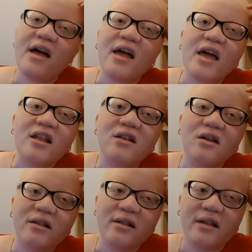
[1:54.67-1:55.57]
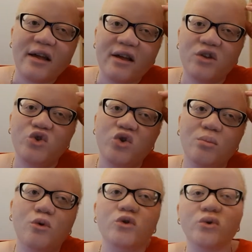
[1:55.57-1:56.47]
in like 2
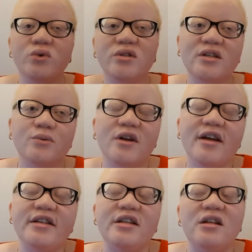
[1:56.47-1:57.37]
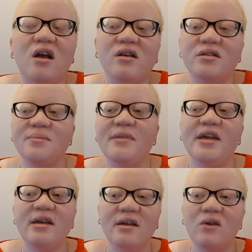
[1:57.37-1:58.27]
bottles, that's what I did. It lasted me
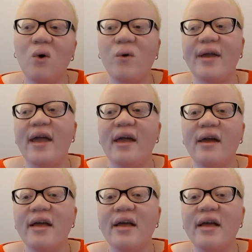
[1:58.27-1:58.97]
the whole year.